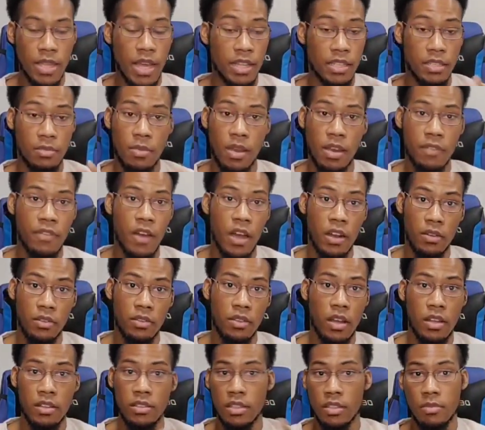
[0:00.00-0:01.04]
That's my final
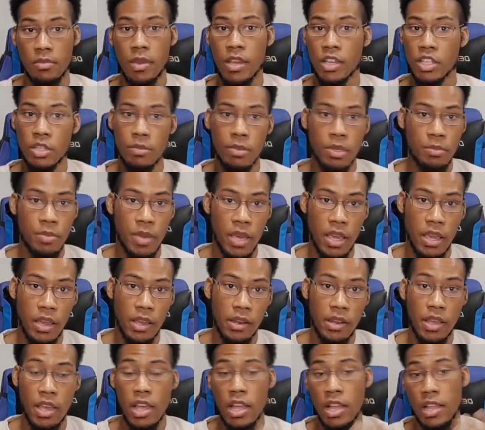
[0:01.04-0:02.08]
thoughts. This man should be
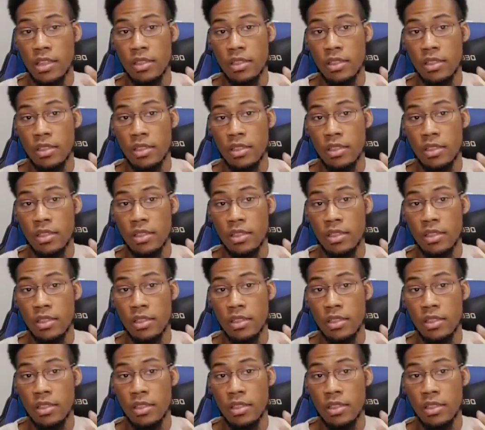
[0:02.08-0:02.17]
paid.